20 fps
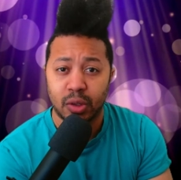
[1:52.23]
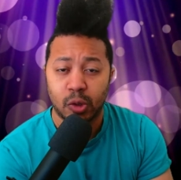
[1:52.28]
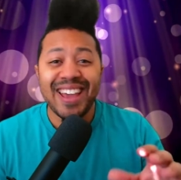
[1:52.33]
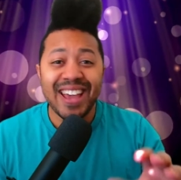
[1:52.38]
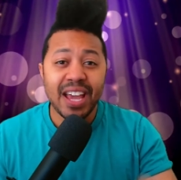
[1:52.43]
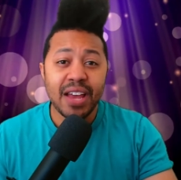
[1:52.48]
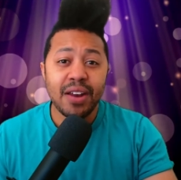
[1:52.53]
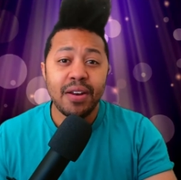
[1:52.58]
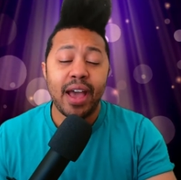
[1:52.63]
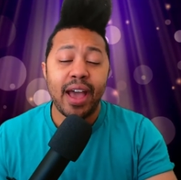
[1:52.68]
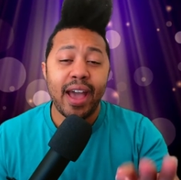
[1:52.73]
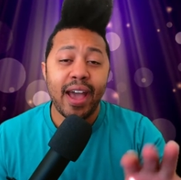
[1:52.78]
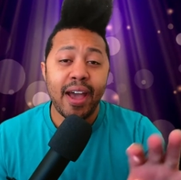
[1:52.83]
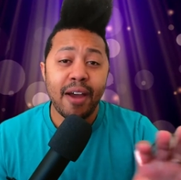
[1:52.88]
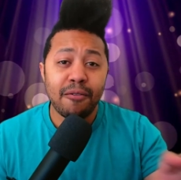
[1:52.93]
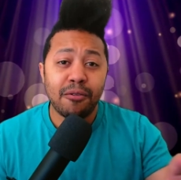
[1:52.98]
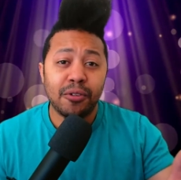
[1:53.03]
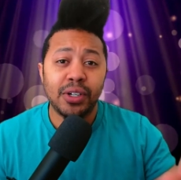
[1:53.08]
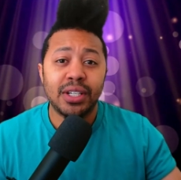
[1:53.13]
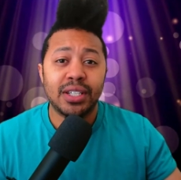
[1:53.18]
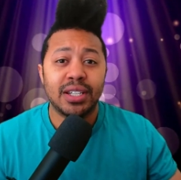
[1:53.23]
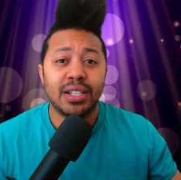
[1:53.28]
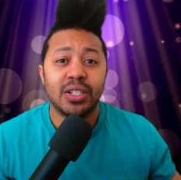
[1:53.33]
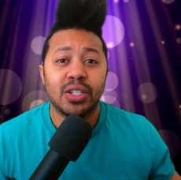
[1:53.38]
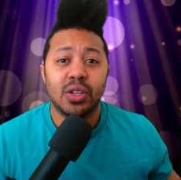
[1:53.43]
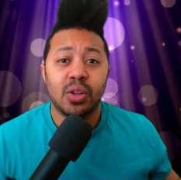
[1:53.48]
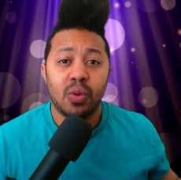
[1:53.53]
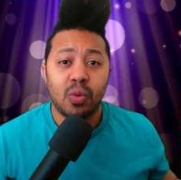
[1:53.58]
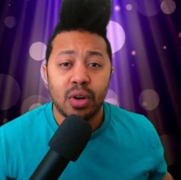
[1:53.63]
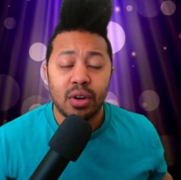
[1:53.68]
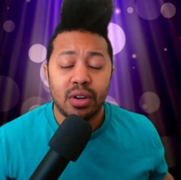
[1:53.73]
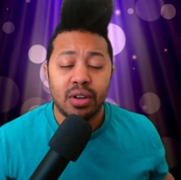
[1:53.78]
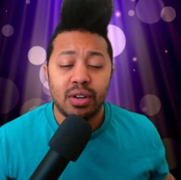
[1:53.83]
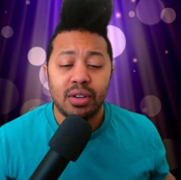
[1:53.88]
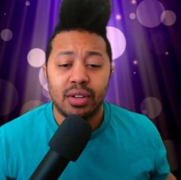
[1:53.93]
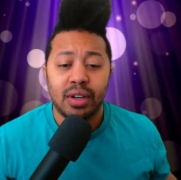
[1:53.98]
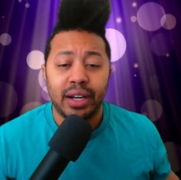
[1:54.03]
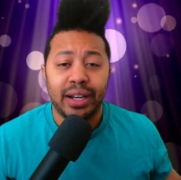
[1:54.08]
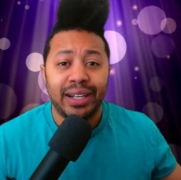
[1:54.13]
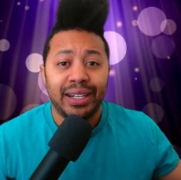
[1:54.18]
In every sense of the
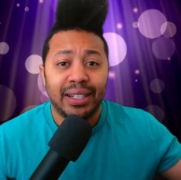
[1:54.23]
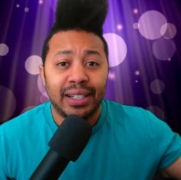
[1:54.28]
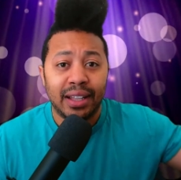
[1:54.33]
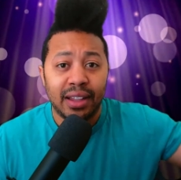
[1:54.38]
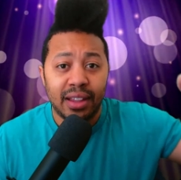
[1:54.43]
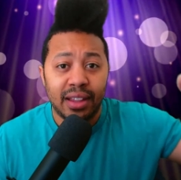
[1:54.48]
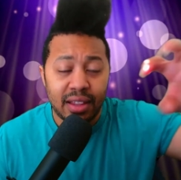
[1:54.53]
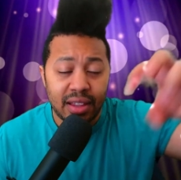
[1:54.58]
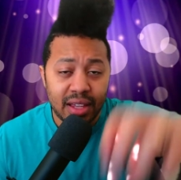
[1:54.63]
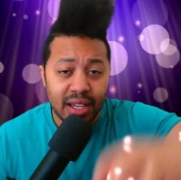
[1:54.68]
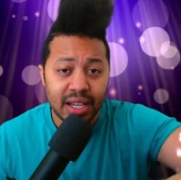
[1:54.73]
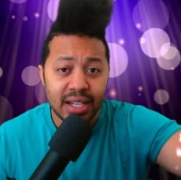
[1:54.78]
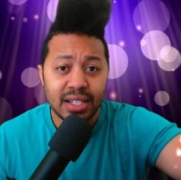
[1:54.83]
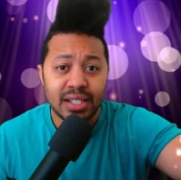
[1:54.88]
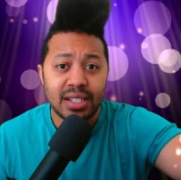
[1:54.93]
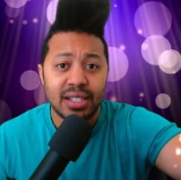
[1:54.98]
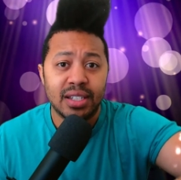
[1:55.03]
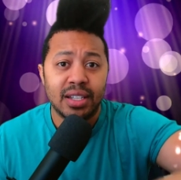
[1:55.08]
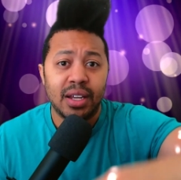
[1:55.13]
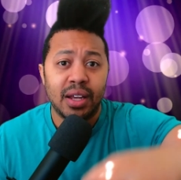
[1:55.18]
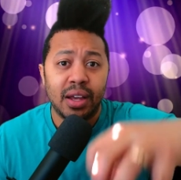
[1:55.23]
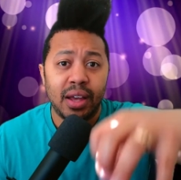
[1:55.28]
word, this